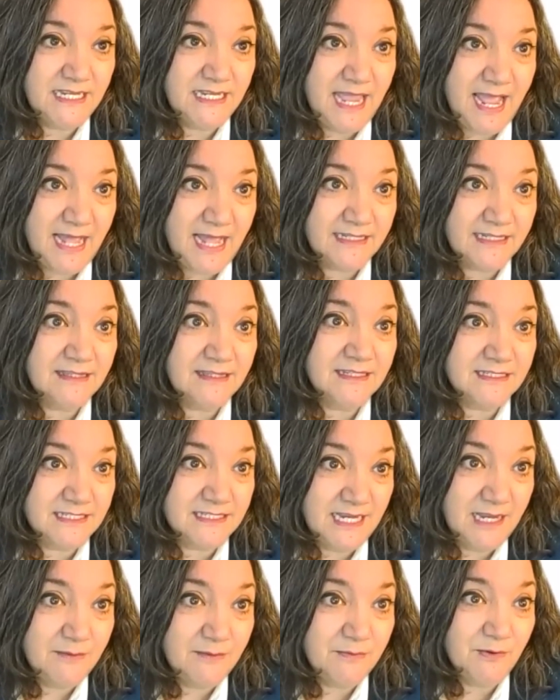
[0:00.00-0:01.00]
at the
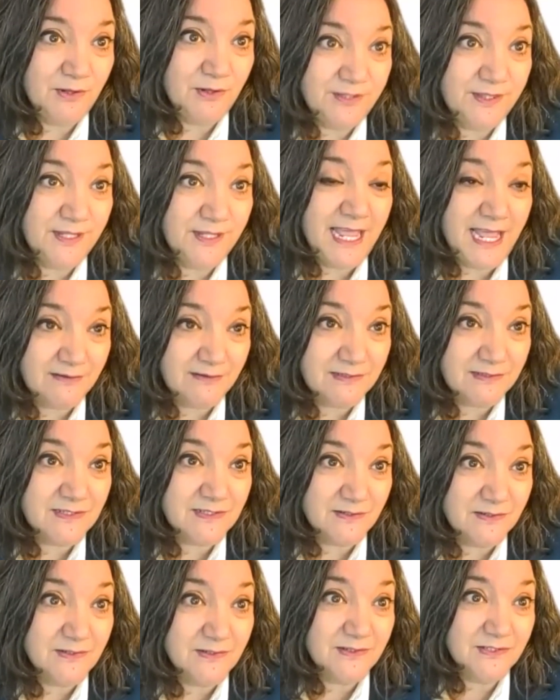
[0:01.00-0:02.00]
table in the
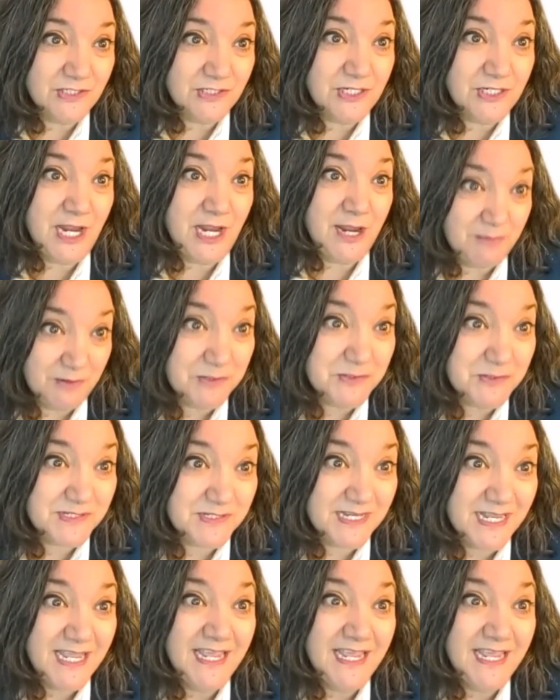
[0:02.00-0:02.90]
council chambers.